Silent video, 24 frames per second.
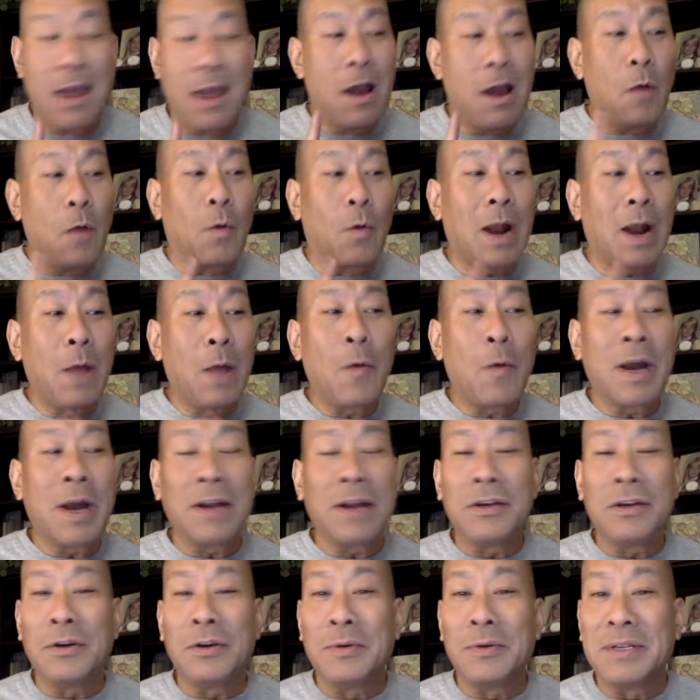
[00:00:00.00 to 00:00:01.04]
what I want
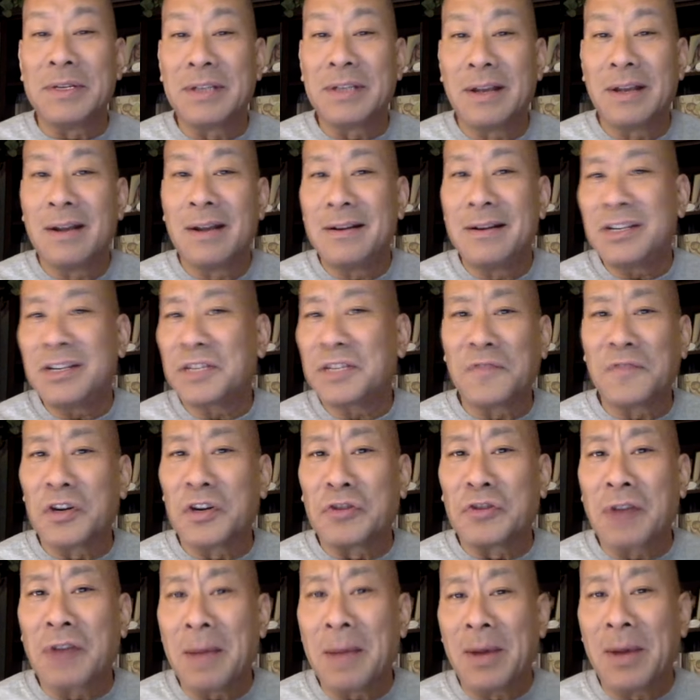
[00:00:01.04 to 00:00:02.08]
to do is, just for
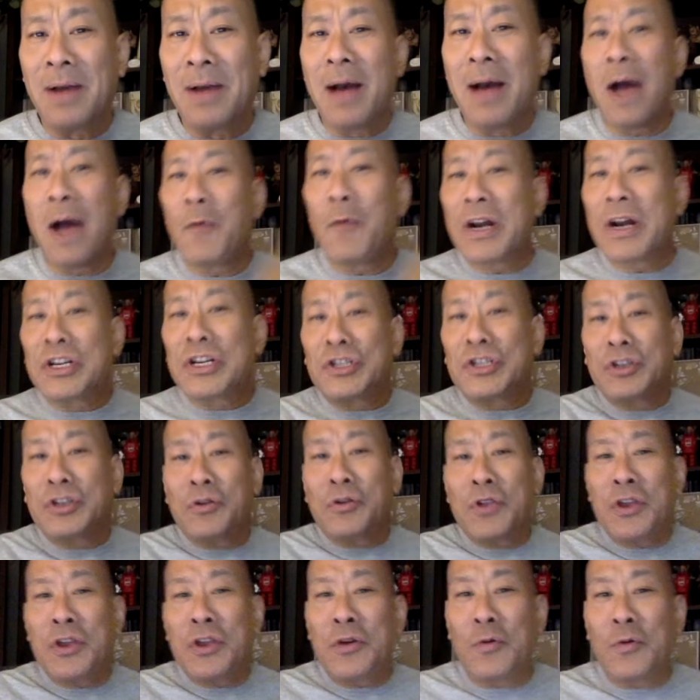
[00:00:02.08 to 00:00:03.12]
drama, I want to show
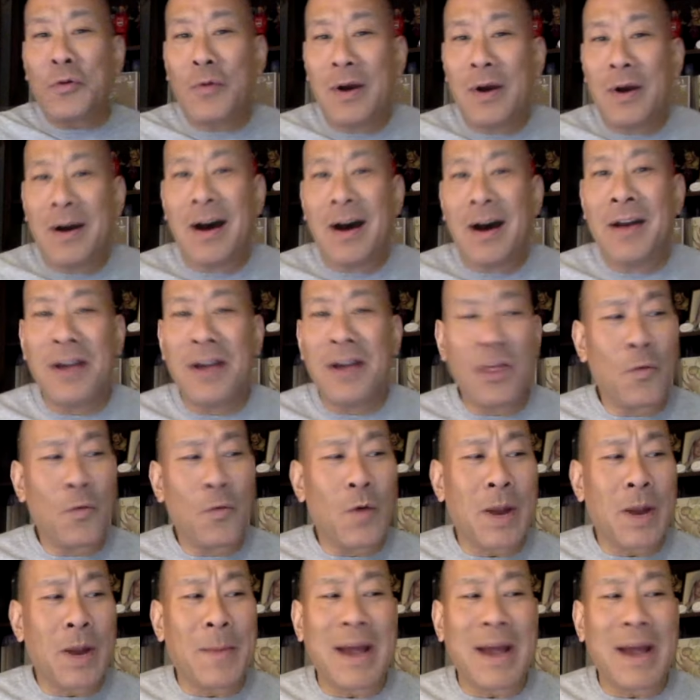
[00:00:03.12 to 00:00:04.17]
you another
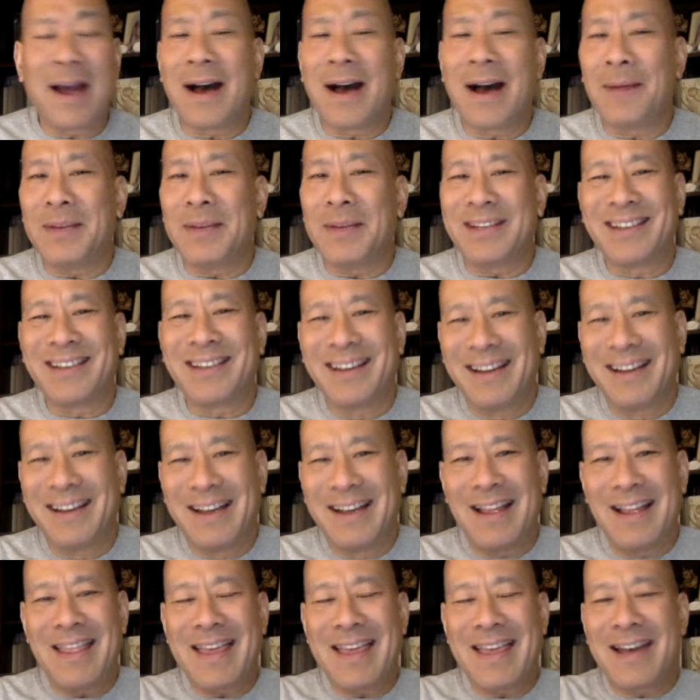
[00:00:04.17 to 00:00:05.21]
one of my hobbies
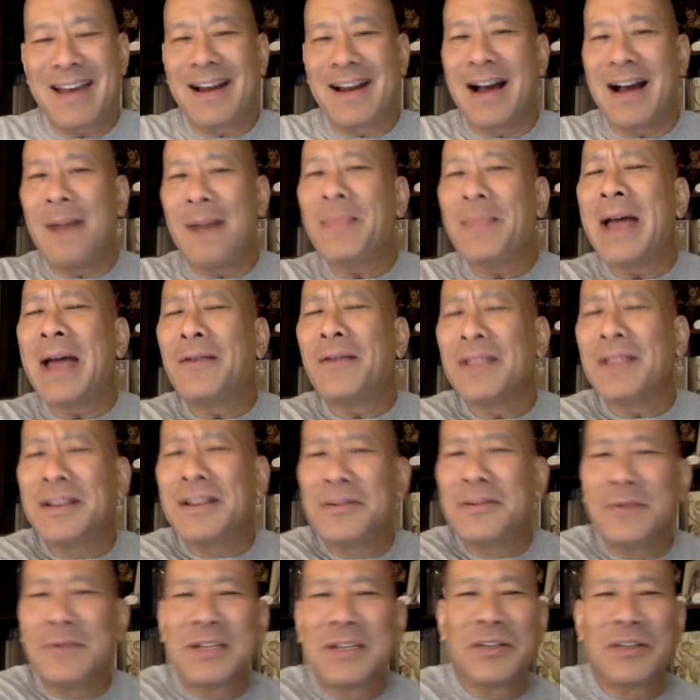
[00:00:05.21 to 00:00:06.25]
that I'm not really
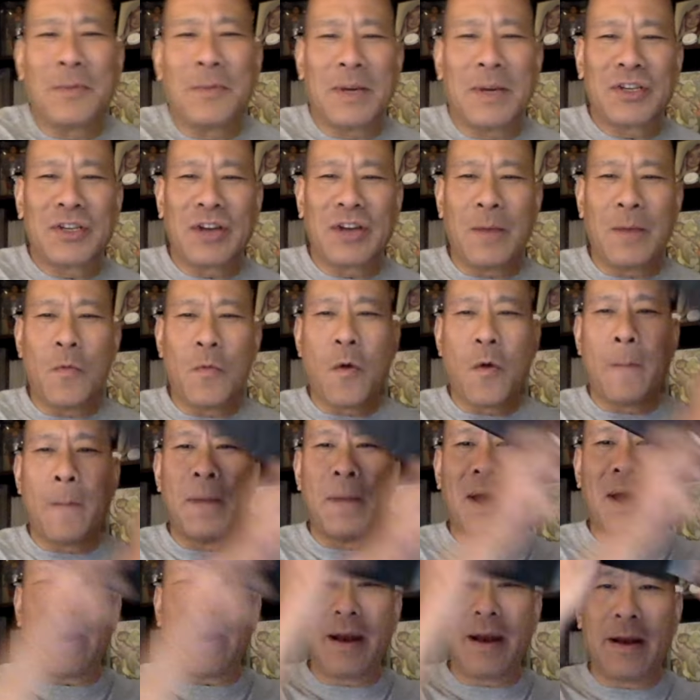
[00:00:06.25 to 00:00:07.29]
doing so much anymore,
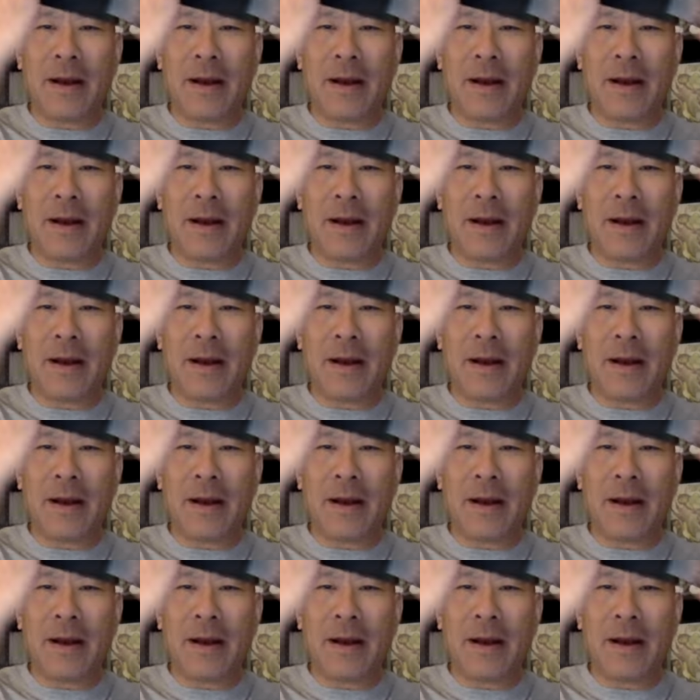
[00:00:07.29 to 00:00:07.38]
but